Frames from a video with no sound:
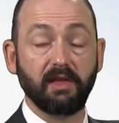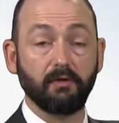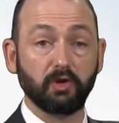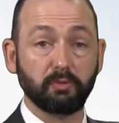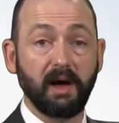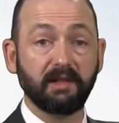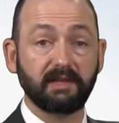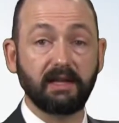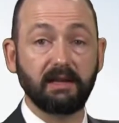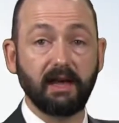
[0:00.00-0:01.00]
the response
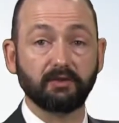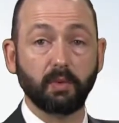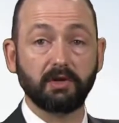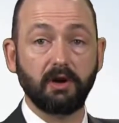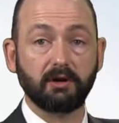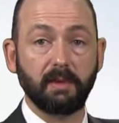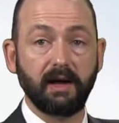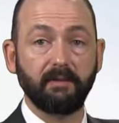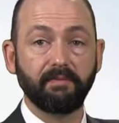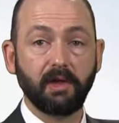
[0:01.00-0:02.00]
index we talked about.